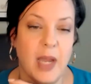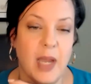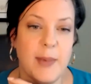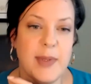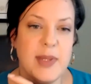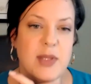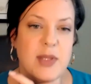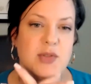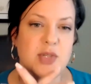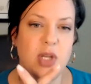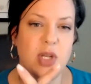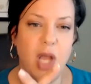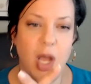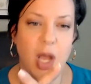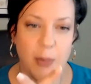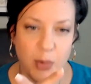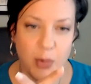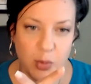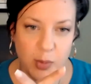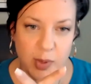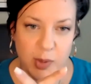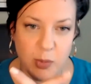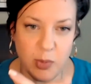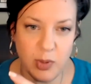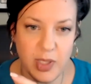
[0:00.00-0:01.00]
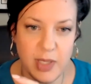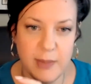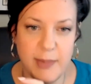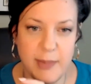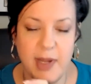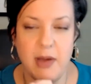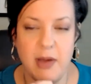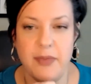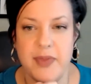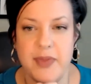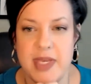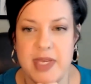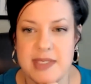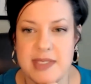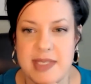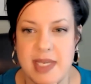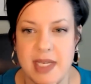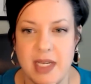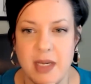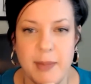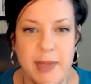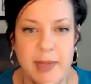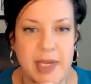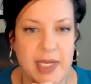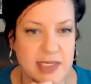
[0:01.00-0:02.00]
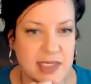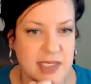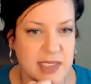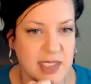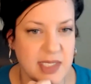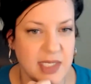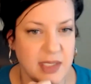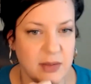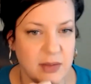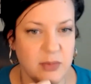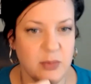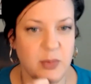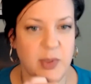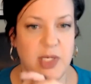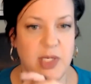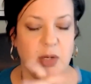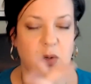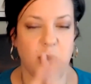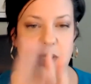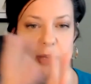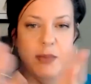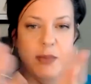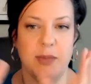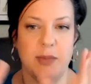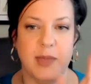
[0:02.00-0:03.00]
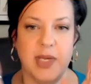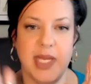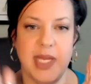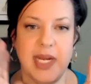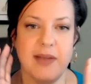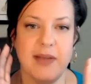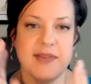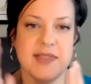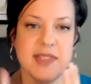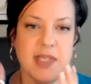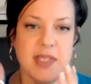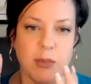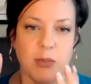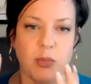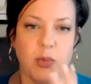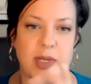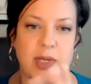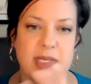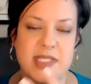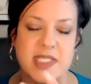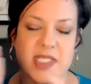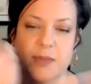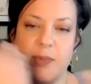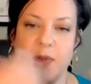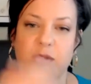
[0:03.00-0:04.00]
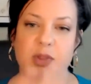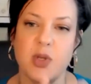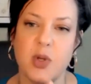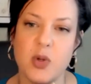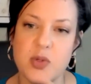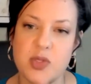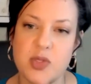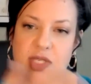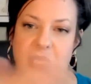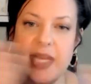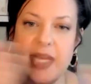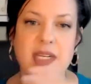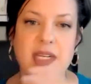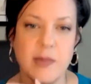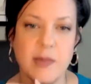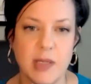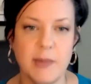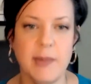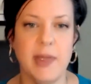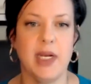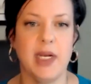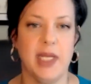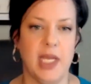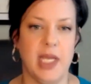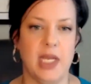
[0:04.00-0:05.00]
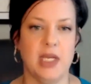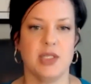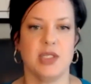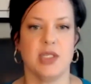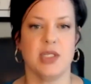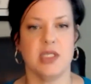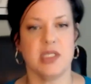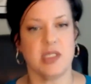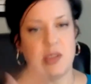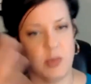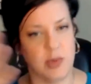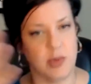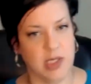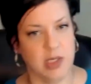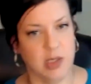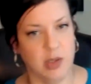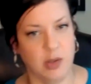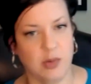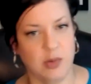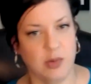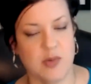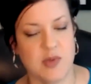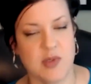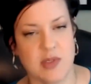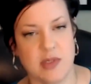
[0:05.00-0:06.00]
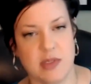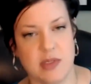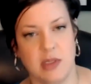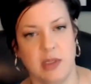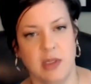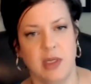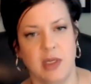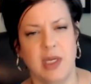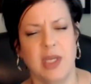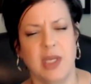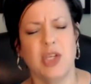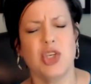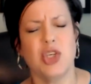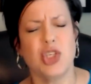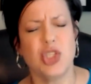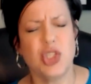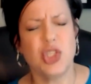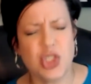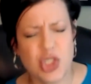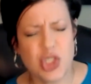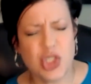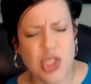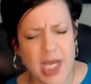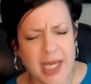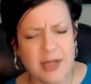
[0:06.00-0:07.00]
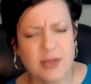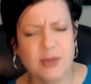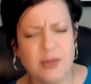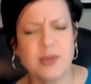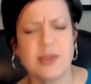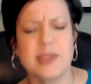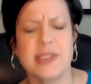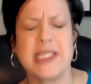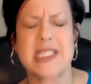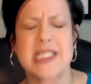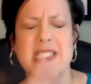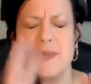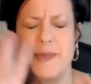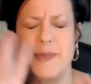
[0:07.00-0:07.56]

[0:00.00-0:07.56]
I mean, there's a couple we worry about, things like amantadine, we know can have some risks, but those tend to be medications that we use generally